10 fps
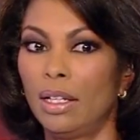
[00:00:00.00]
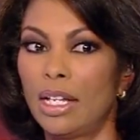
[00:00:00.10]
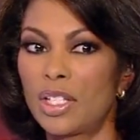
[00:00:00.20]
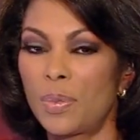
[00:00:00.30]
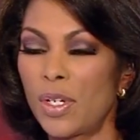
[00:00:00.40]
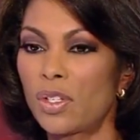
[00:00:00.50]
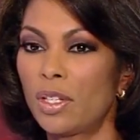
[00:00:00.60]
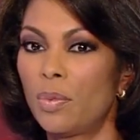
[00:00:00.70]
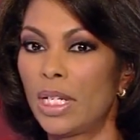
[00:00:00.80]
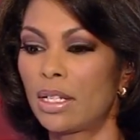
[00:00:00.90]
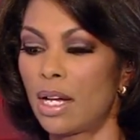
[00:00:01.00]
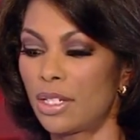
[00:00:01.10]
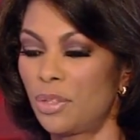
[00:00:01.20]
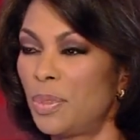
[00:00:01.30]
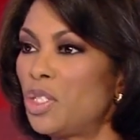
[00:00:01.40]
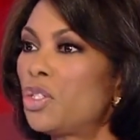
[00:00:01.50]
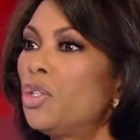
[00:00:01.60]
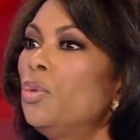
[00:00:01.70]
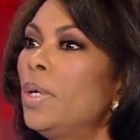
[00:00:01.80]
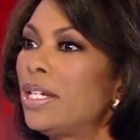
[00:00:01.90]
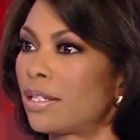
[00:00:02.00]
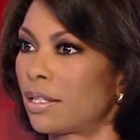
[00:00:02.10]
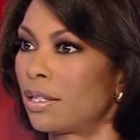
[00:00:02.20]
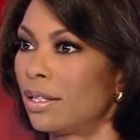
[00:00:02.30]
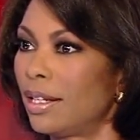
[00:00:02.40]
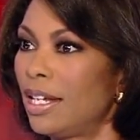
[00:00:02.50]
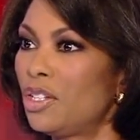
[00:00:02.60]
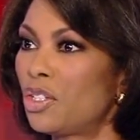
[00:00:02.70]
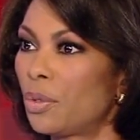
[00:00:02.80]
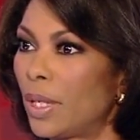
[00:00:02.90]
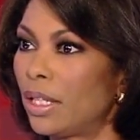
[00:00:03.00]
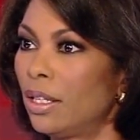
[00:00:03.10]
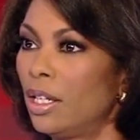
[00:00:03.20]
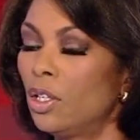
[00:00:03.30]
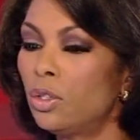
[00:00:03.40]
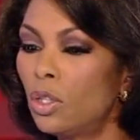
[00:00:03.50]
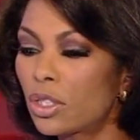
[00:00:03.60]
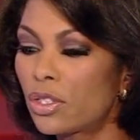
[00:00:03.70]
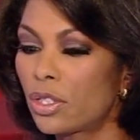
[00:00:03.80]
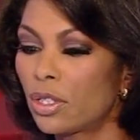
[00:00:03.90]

especially when it got to be 2 weeks into it, looked